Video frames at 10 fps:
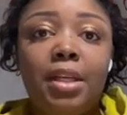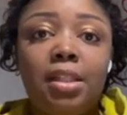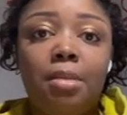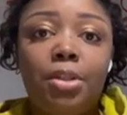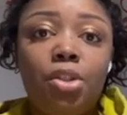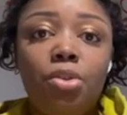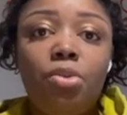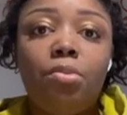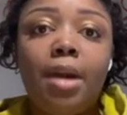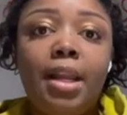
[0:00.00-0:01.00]
That's number
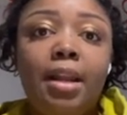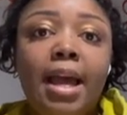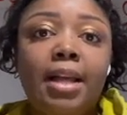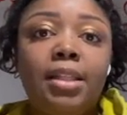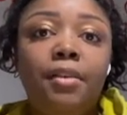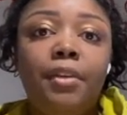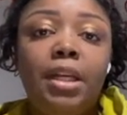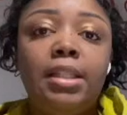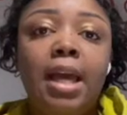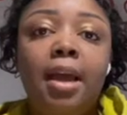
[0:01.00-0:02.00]
2, write down the
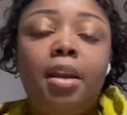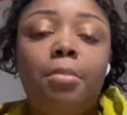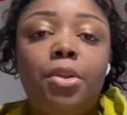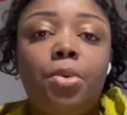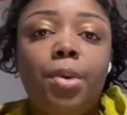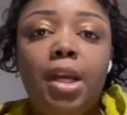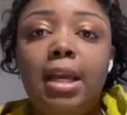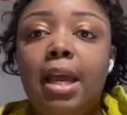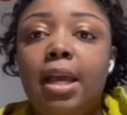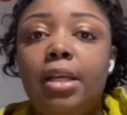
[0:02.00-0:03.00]
activities. Number 3
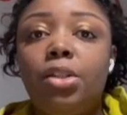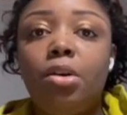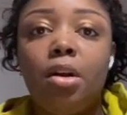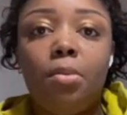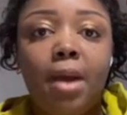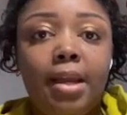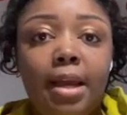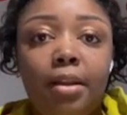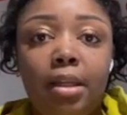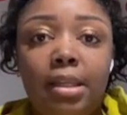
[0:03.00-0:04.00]
is you're going to write
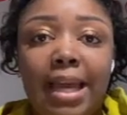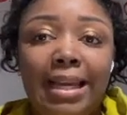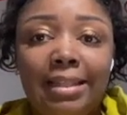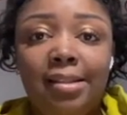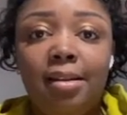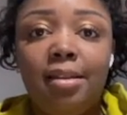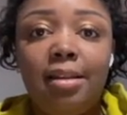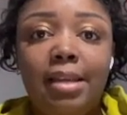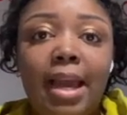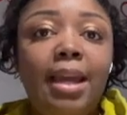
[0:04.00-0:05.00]
down the date, the
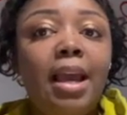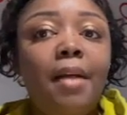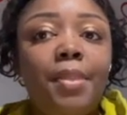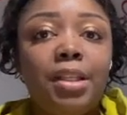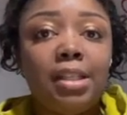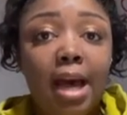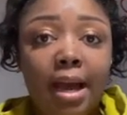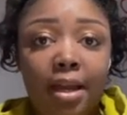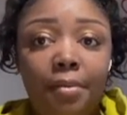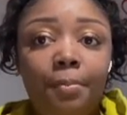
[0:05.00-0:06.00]
day and the
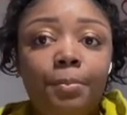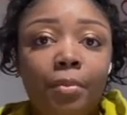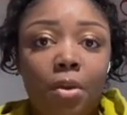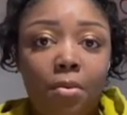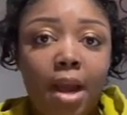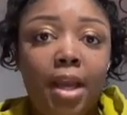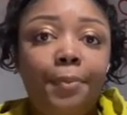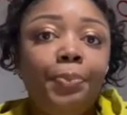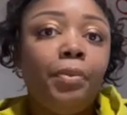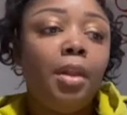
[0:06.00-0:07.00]
time,
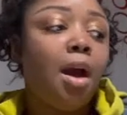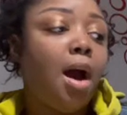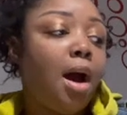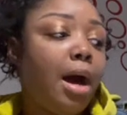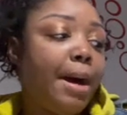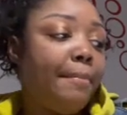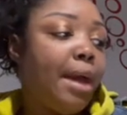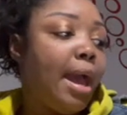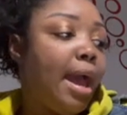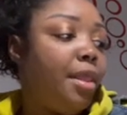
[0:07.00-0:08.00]
right?
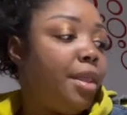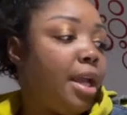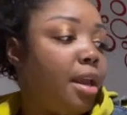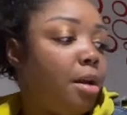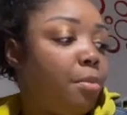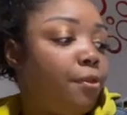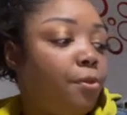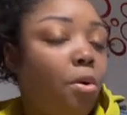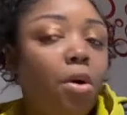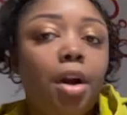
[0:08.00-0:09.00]
And then number
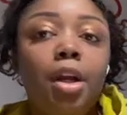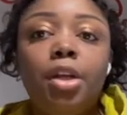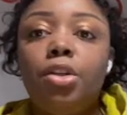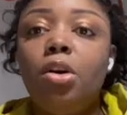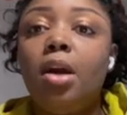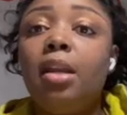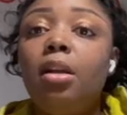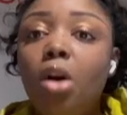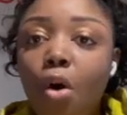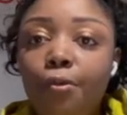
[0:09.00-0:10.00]
4, you're going to
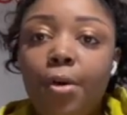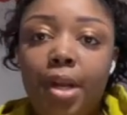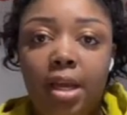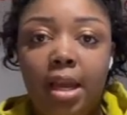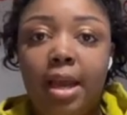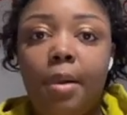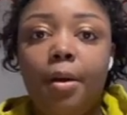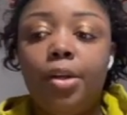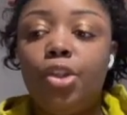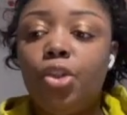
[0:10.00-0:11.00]
look over it again.
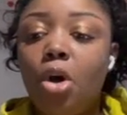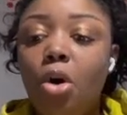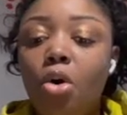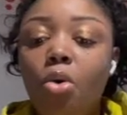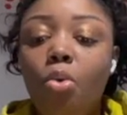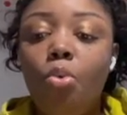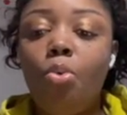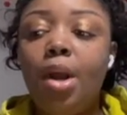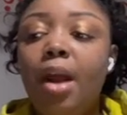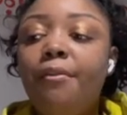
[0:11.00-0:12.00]
So
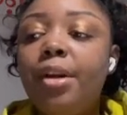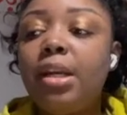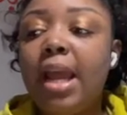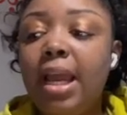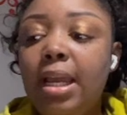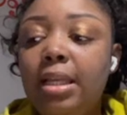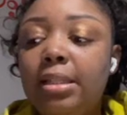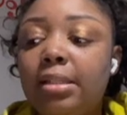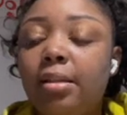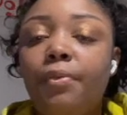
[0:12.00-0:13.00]
whatever date
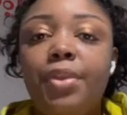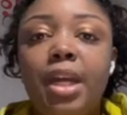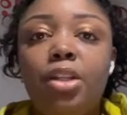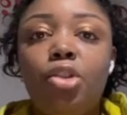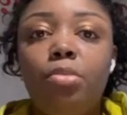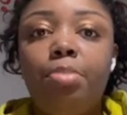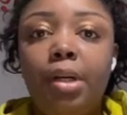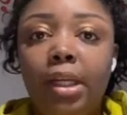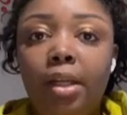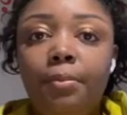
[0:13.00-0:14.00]
that you
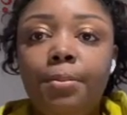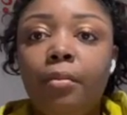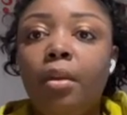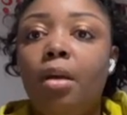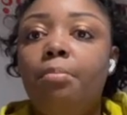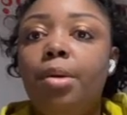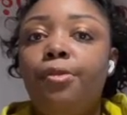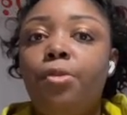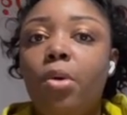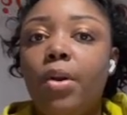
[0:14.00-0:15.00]
put
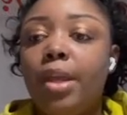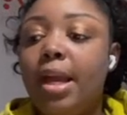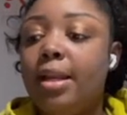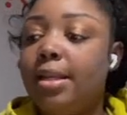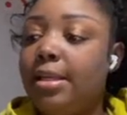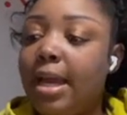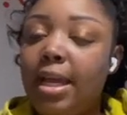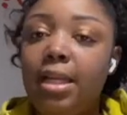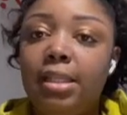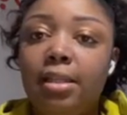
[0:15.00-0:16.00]
before that
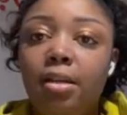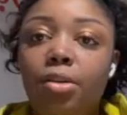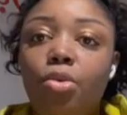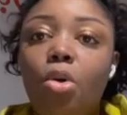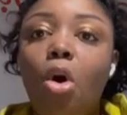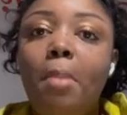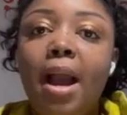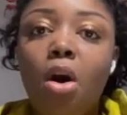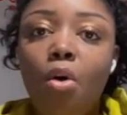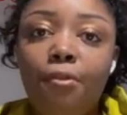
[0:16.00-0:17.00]
date, you go
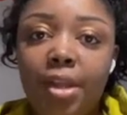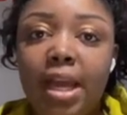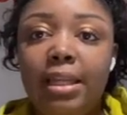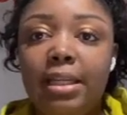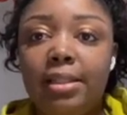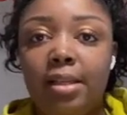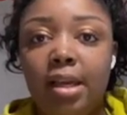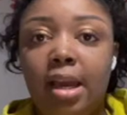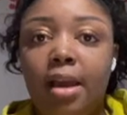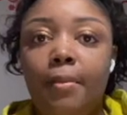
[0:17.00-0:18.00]
back over that list
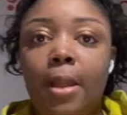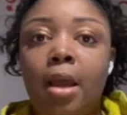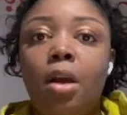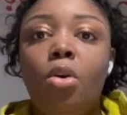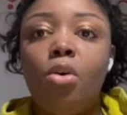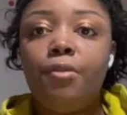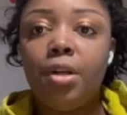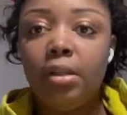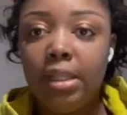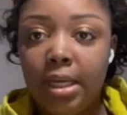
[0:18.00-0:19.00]
again. Go over
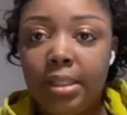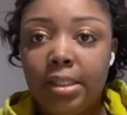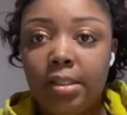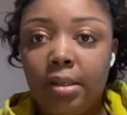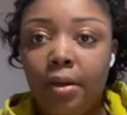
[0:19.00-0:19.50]
your list.